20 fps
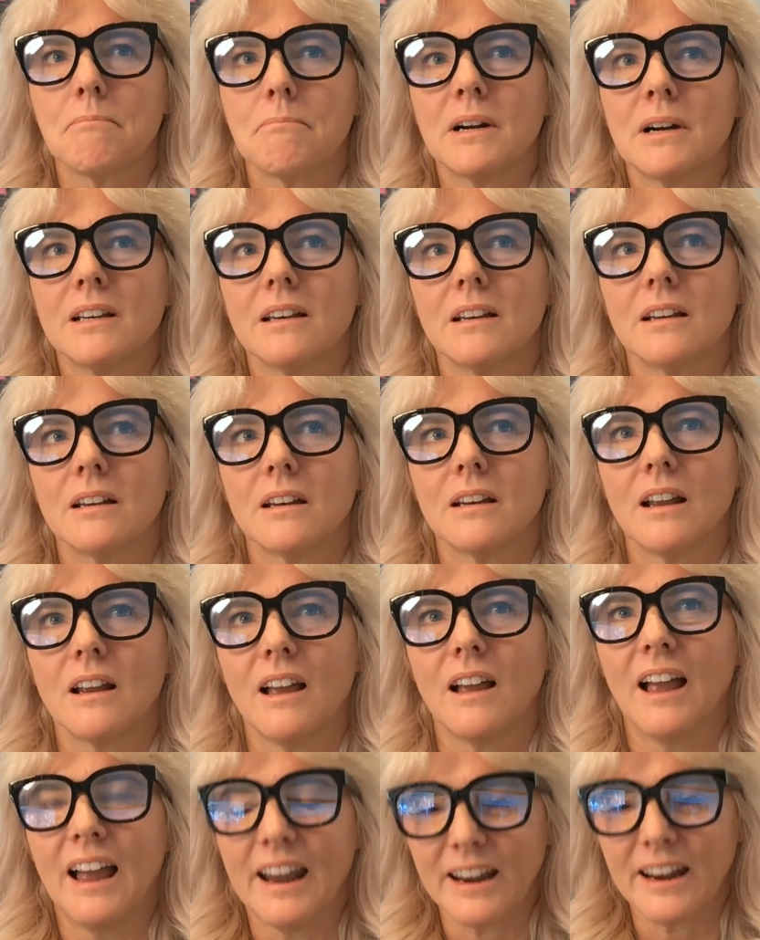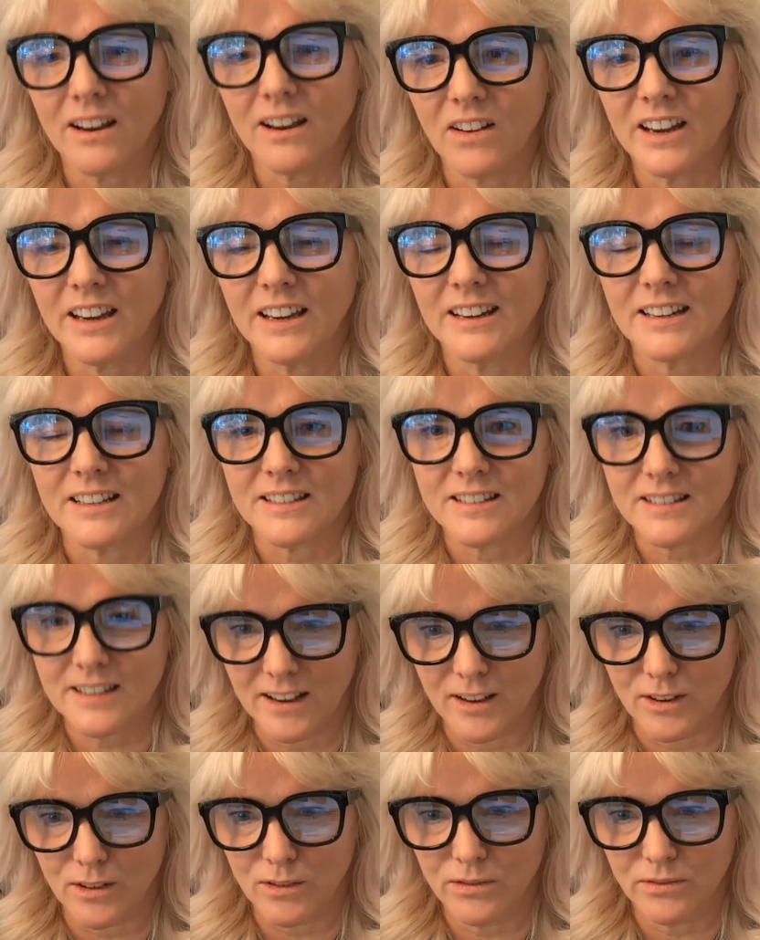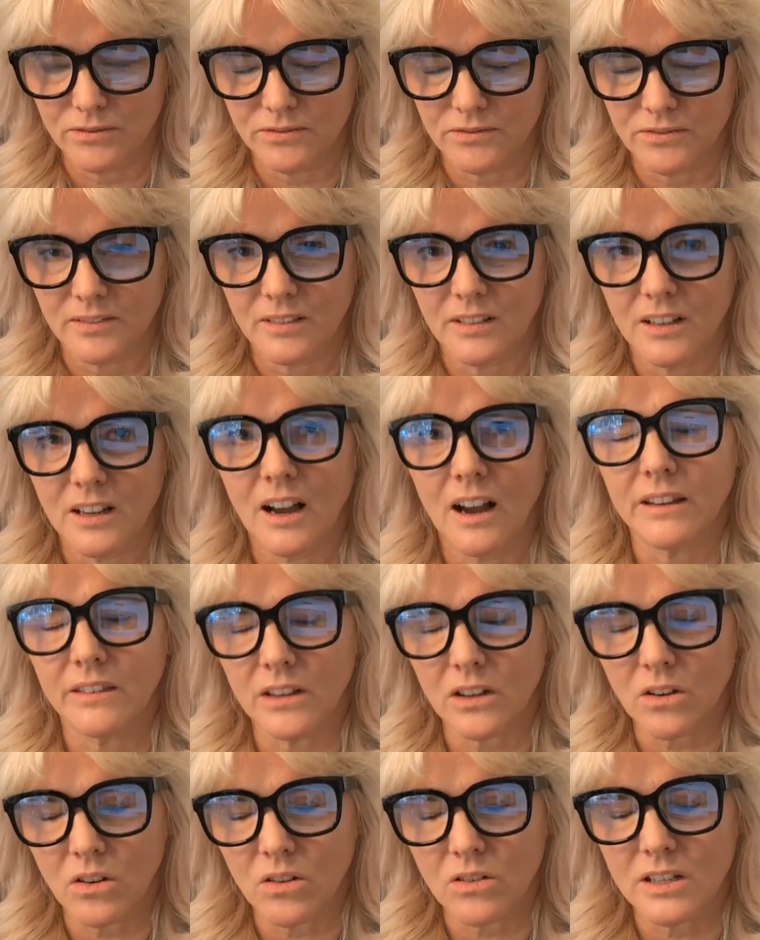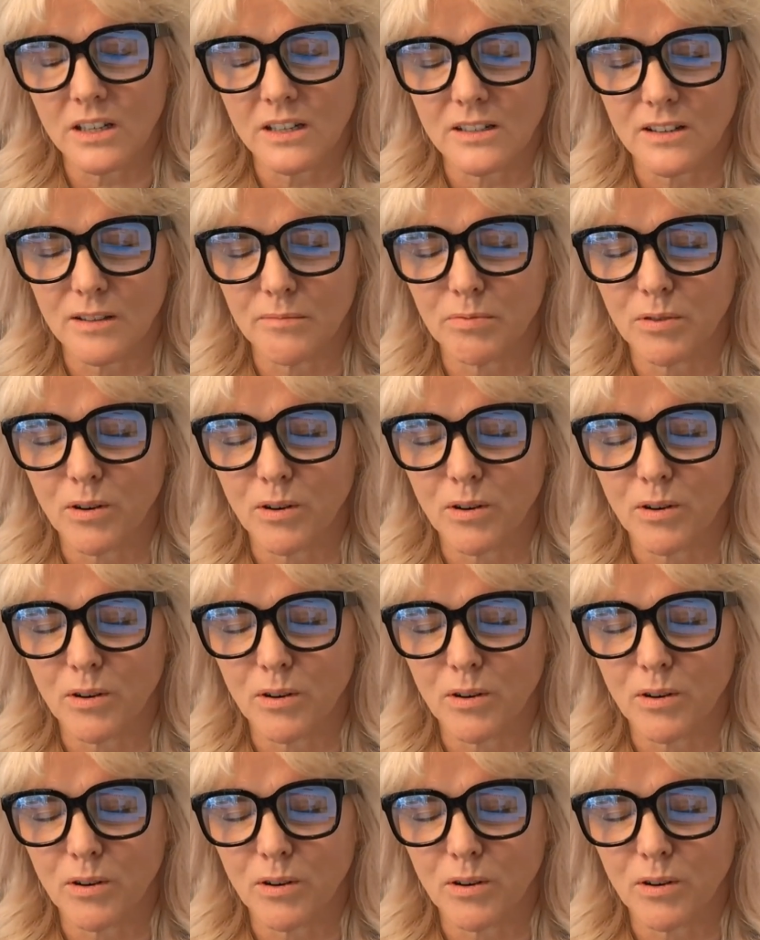But AI in itself, in the context of